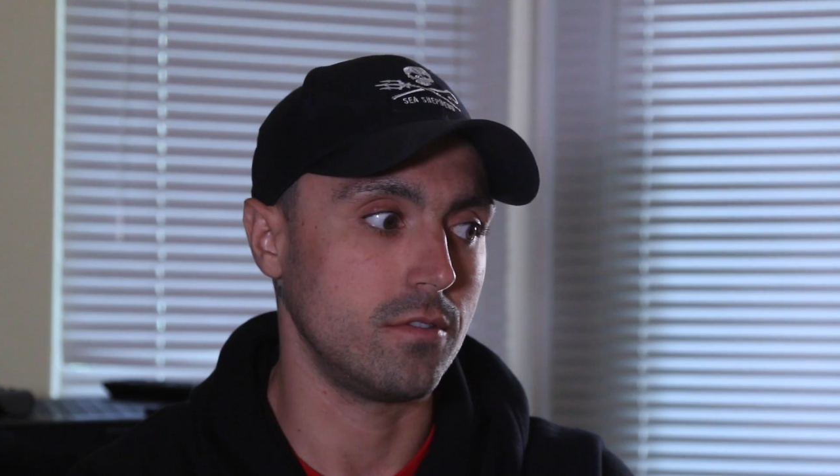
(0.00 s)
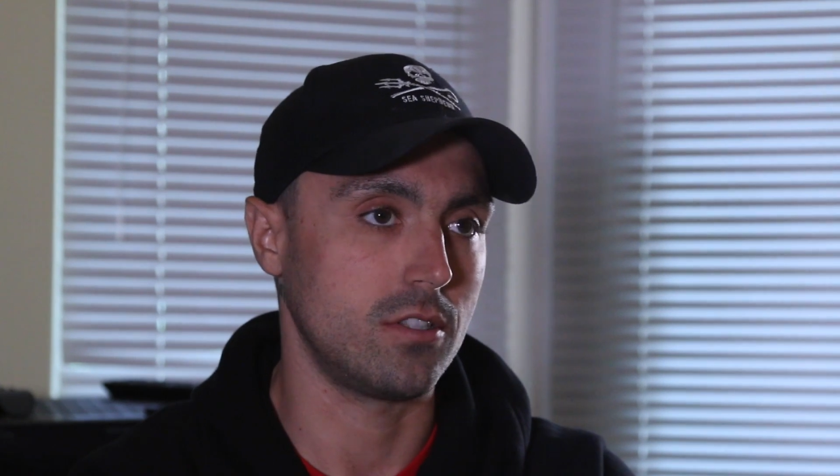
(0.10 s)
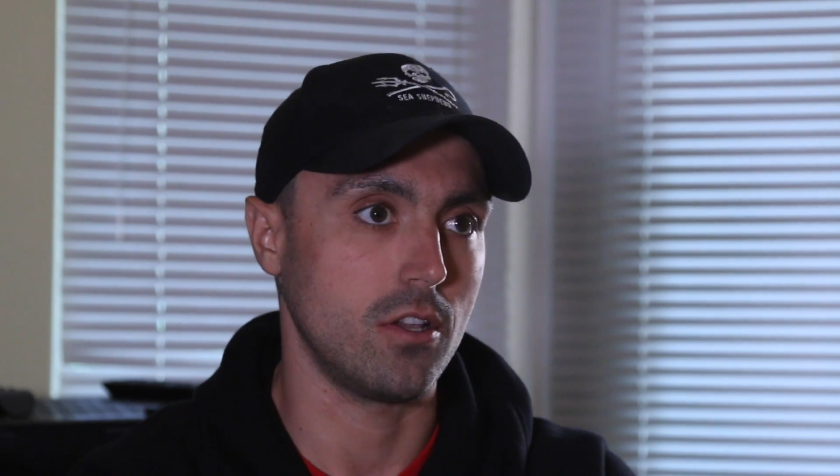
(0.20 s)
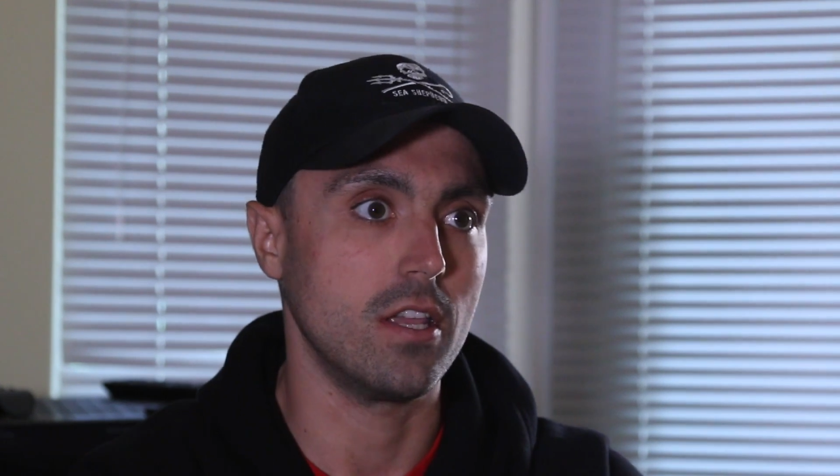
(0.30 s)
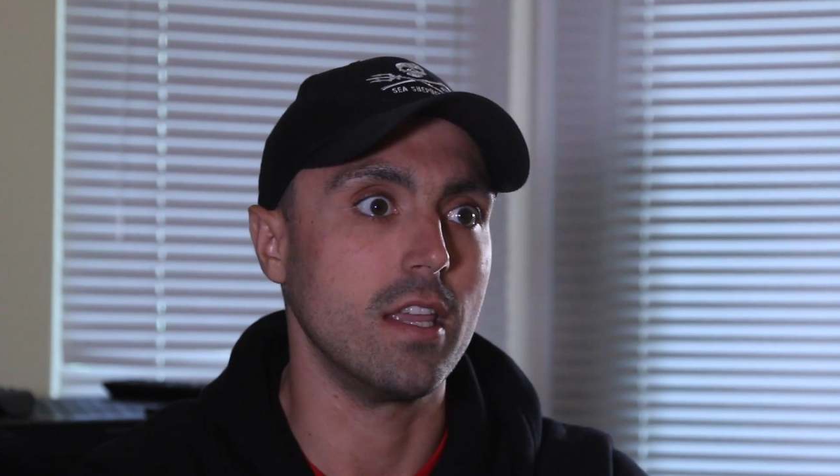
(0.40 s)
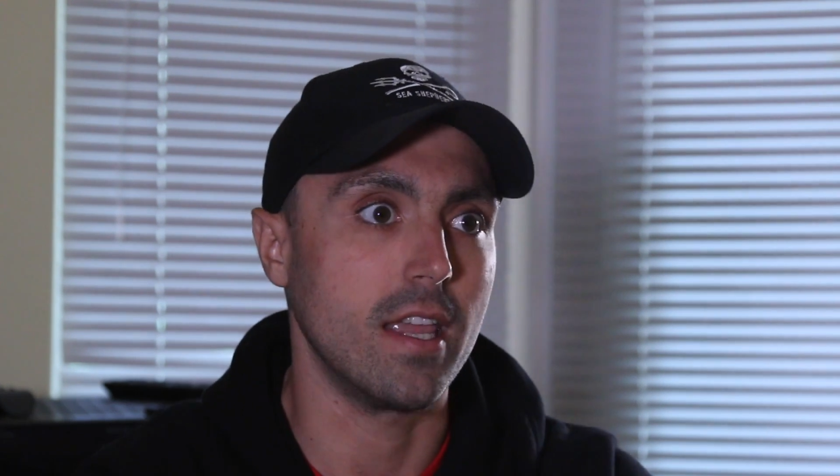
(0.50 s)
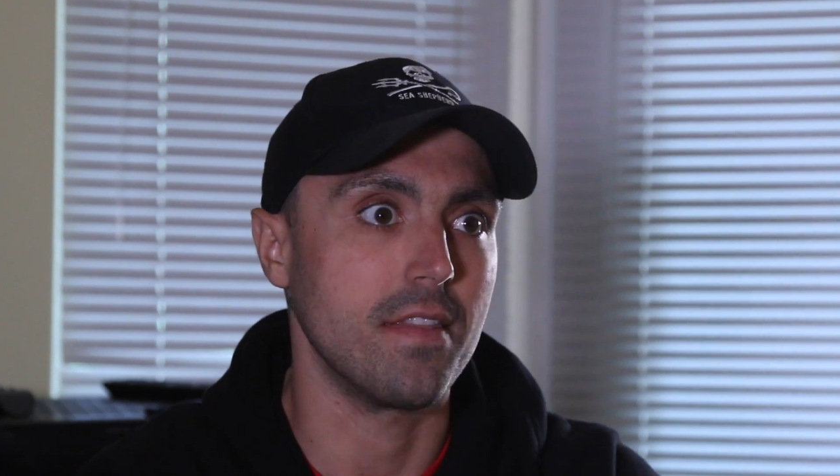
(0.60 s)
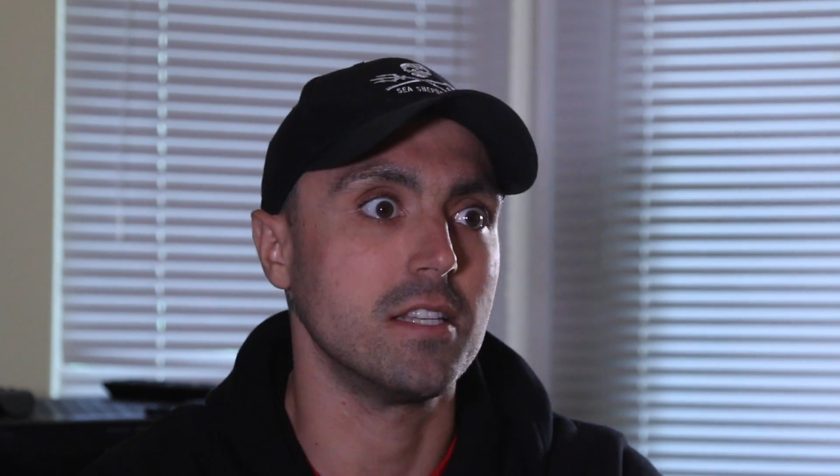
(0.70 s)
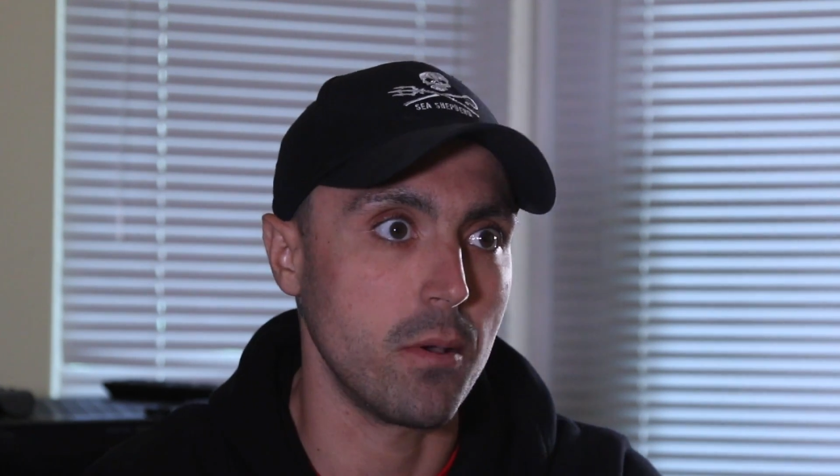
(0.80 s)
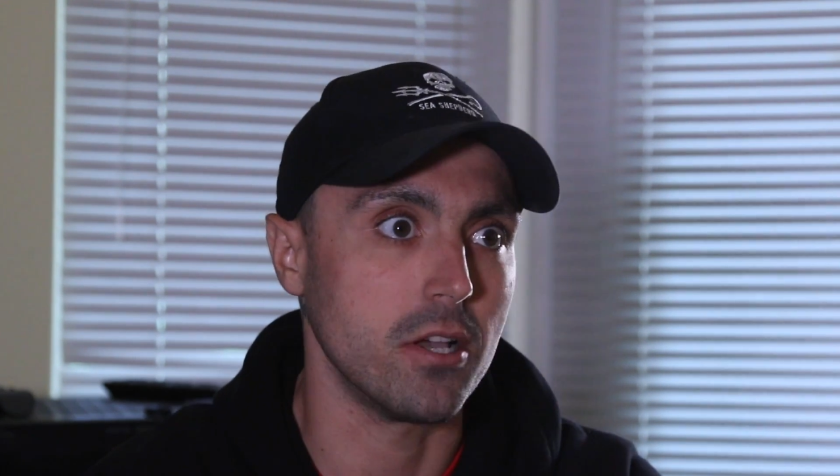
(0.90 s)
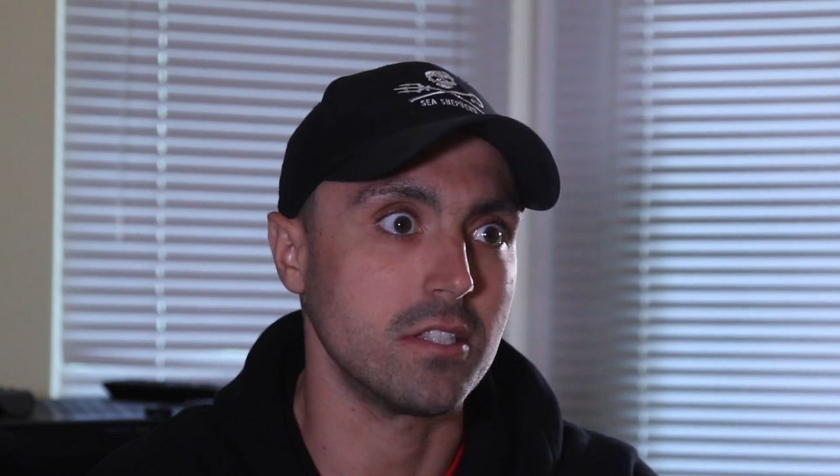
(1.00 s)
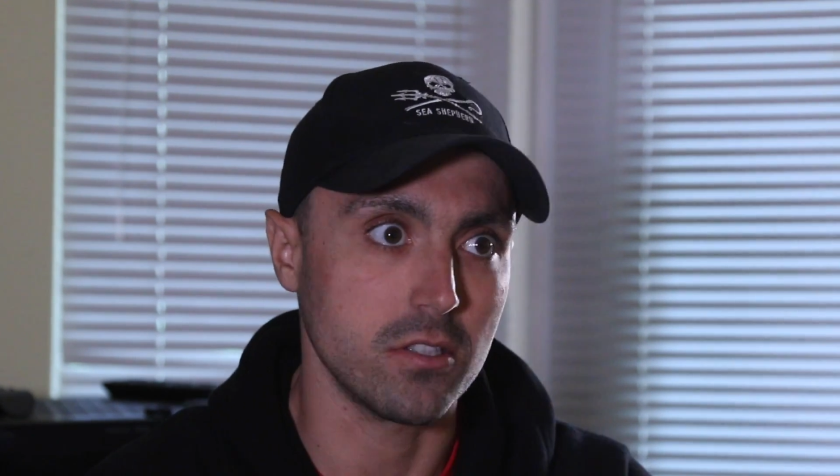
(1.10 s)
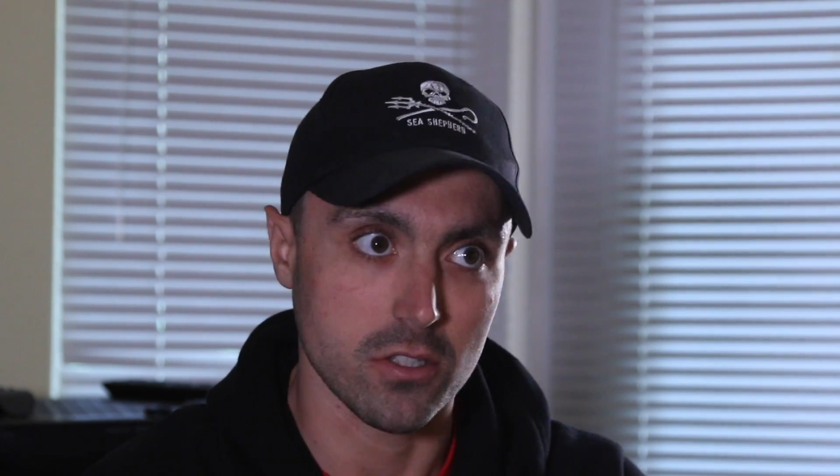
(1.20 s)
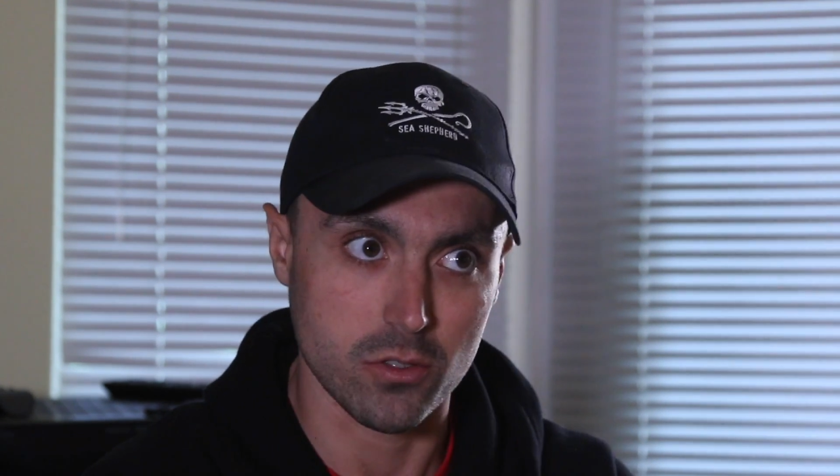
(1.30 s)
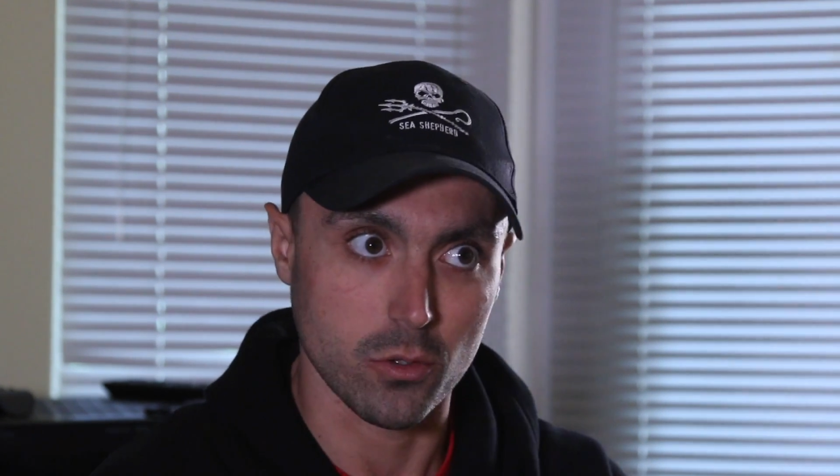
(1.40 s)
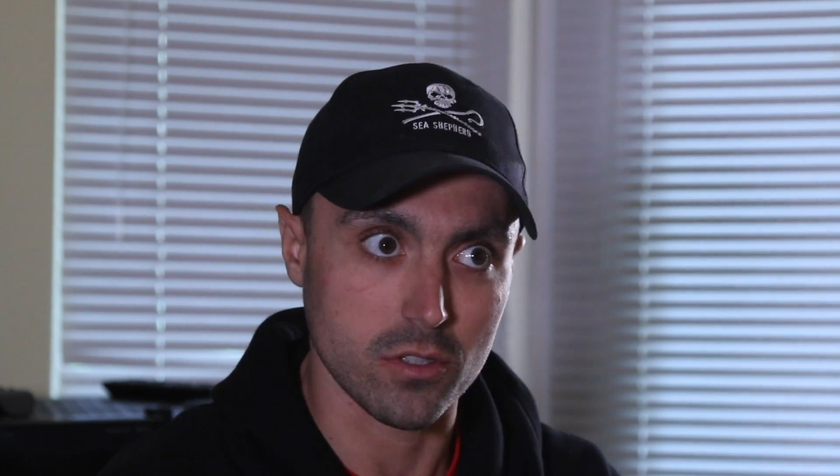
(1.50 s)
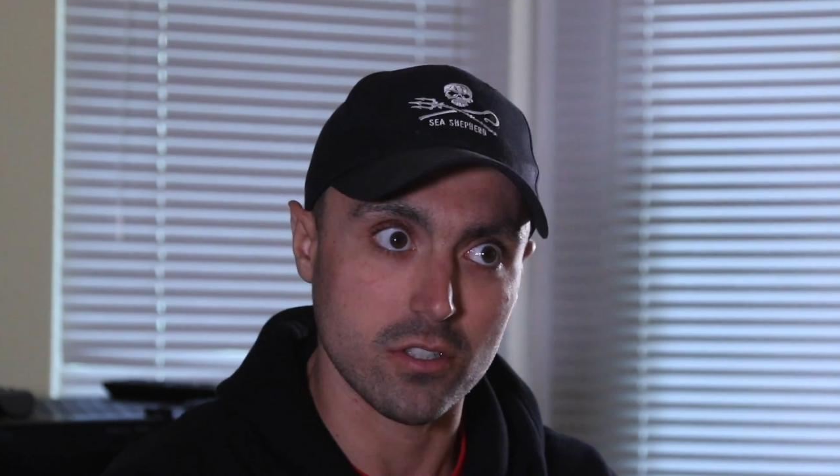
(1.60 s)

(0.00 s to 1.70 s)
so you can get this person to sort of